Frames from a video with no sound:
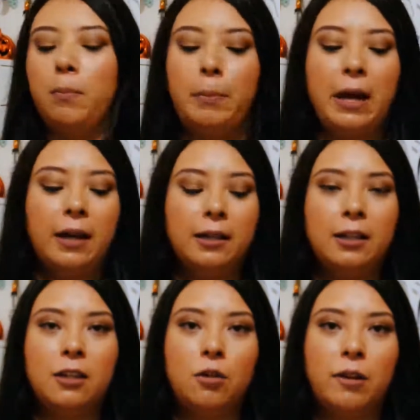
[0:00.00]
back
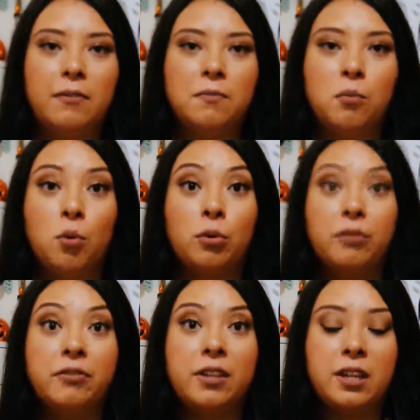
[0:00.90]
and grab more
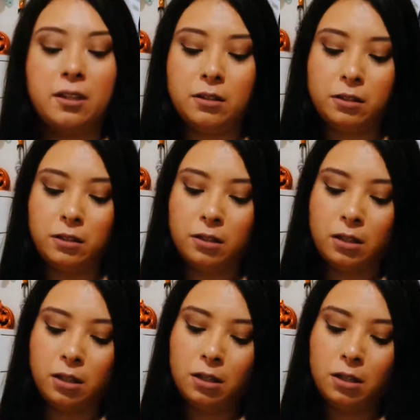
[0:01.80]
of these